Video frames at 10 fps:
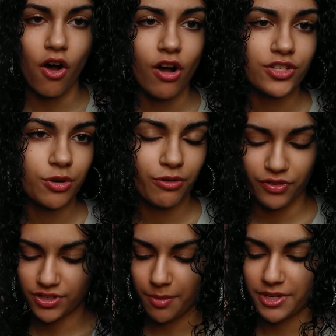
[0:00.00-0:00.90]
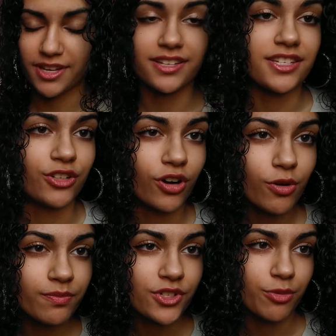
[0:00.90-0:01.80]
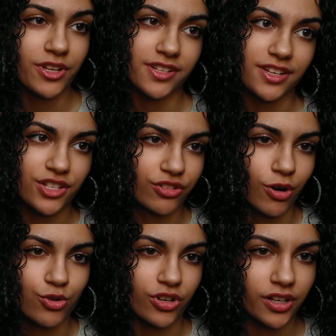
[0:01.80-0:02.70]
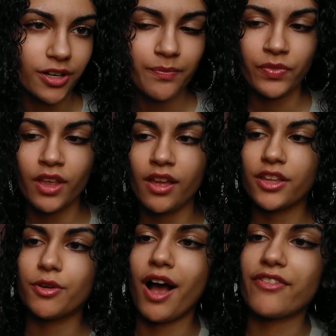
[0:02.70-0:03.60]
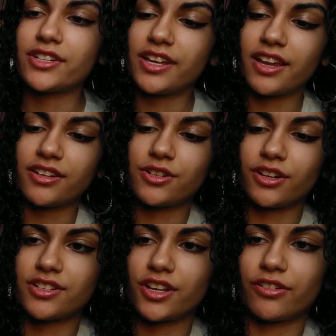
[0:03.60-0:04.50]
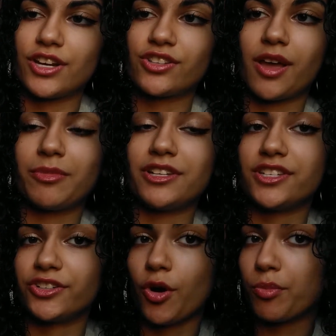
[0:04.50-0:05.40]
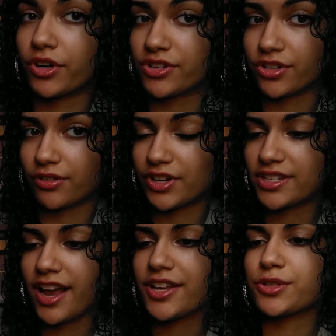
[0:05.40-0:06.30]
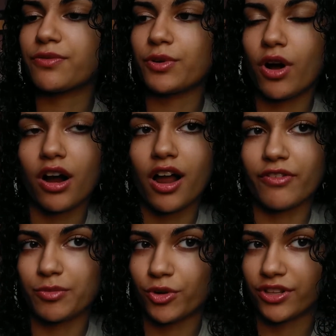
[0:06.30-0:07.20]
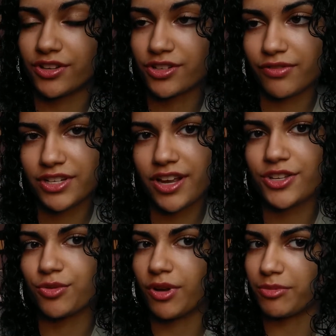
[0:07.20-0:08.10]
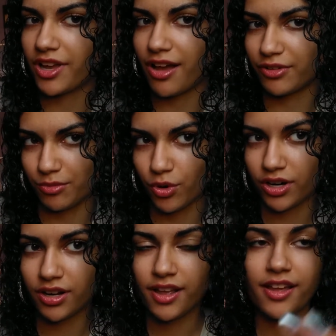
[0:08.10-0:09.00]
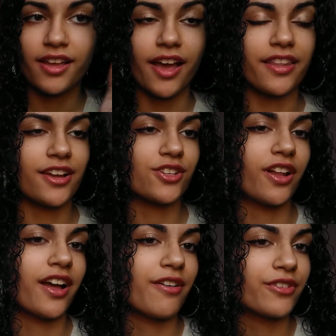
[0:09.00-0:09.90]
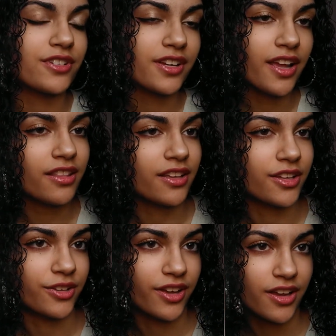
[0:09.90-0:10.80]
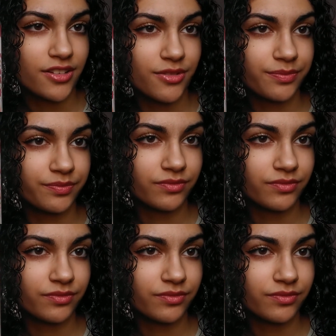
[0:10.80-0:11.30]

Also, if something says 0, so let's say 0 sugar, you have to take into consideration that means 0 per serving size. So if you are having more than the serving size, you might be having more. And that's all I have for today. Thank you guys.